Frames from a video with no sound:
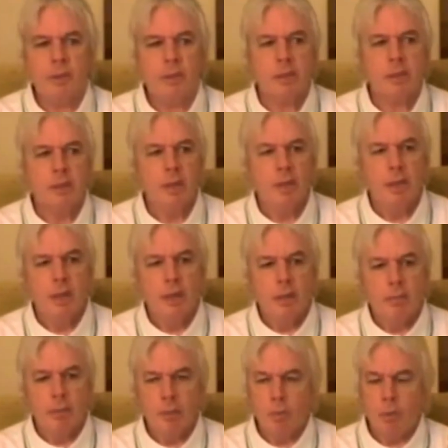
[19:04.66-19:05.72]
this.
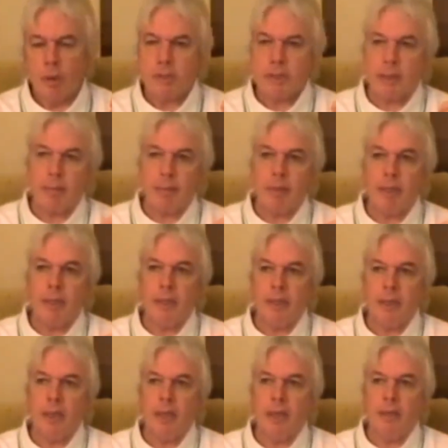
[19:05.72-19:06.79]
But what's happening in
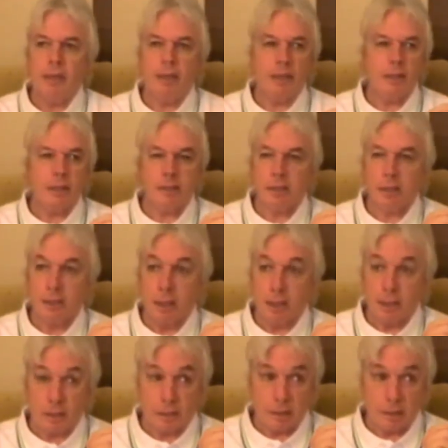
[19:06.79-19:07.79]
the end is it's an